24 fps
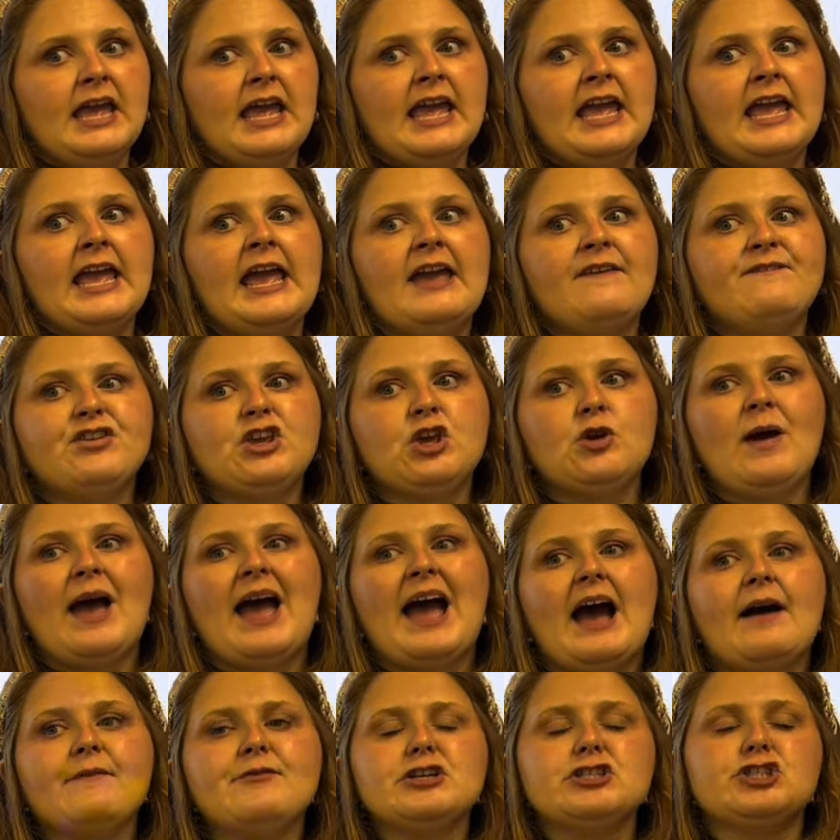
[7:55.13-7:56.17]
If you
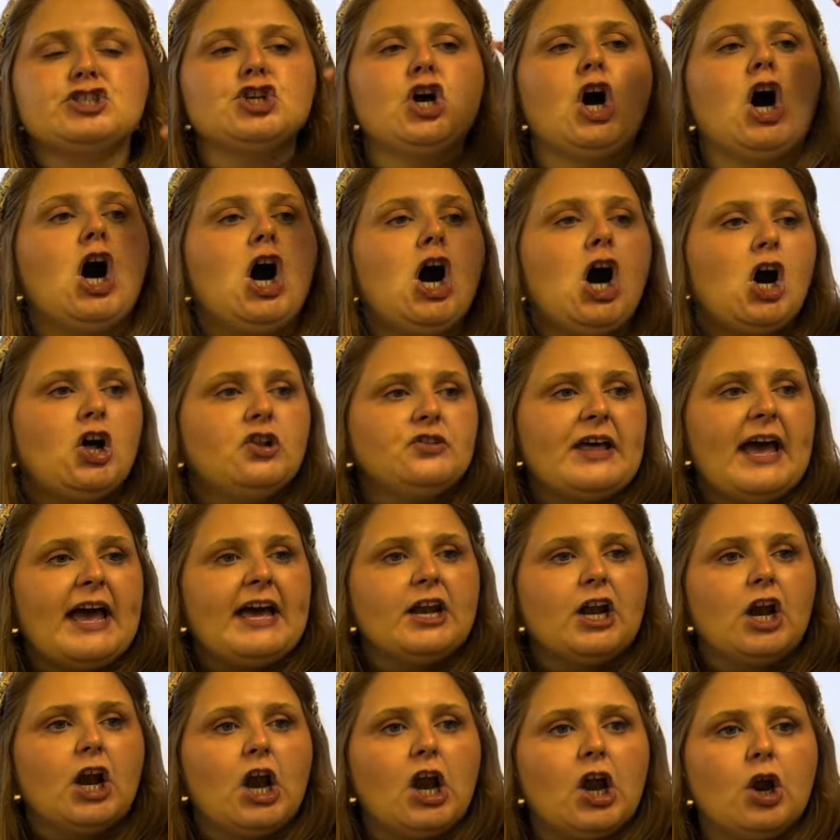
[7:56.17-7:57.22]
have a tall
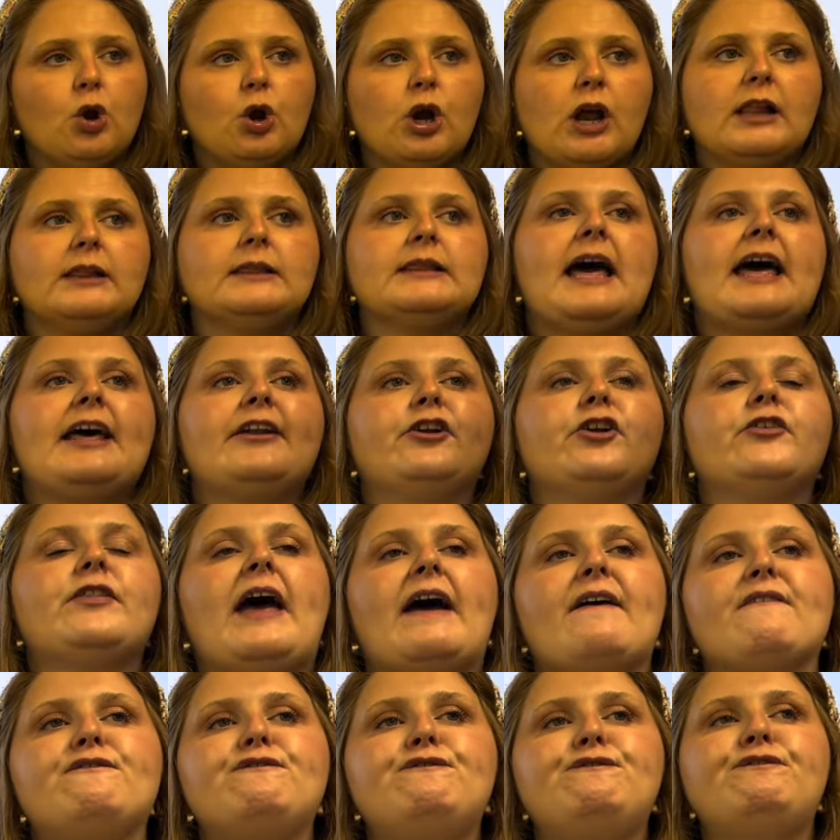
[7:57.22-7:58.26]
letter or a letter
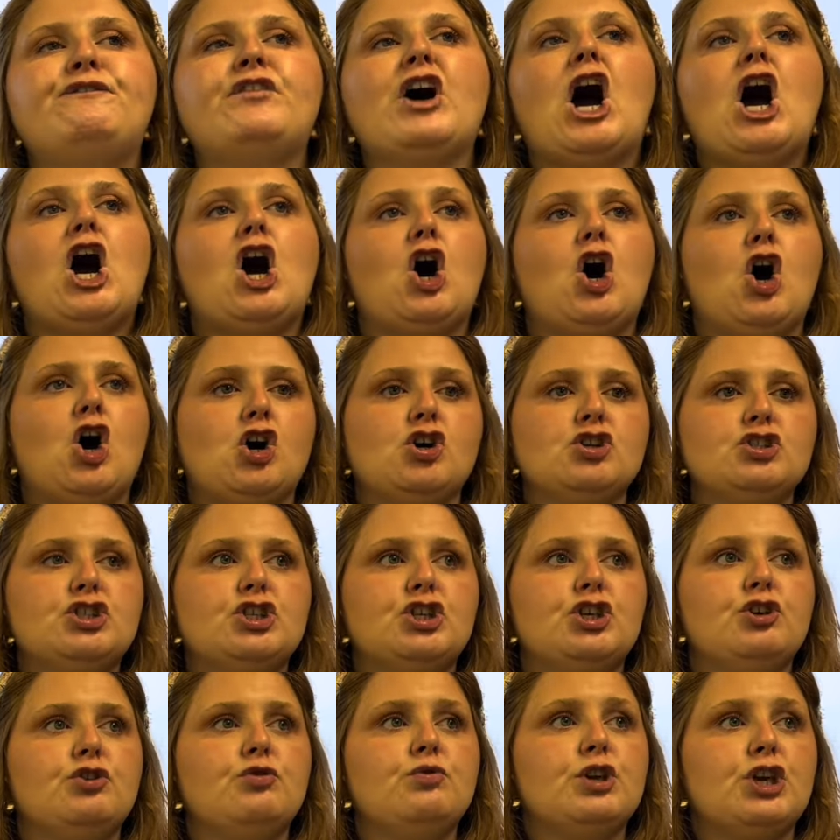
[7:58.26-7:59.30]
that falls,
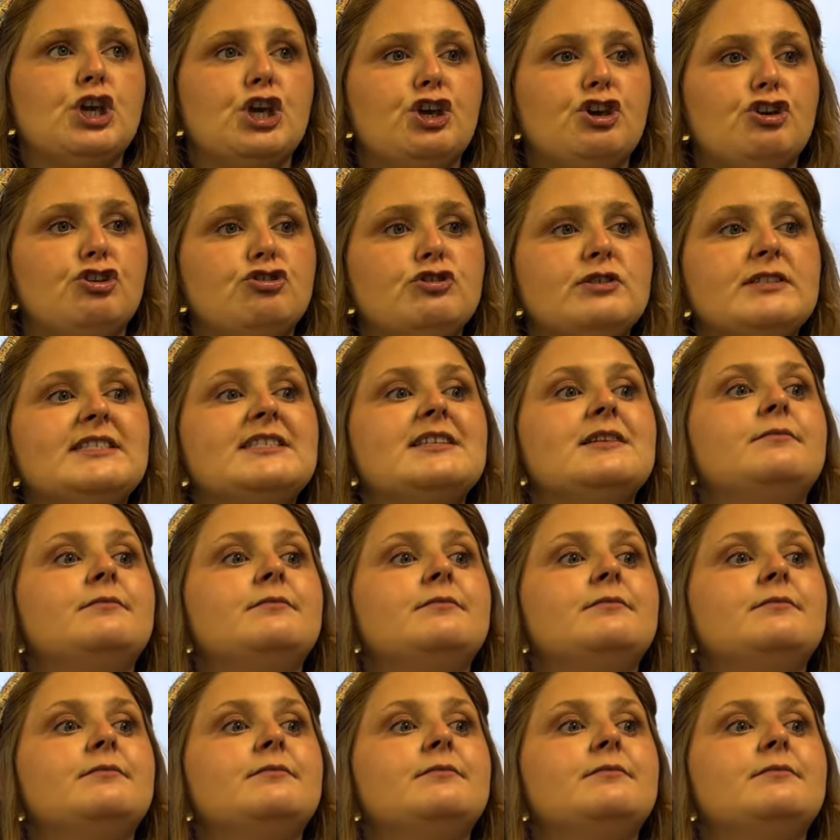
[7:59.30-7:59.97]
you use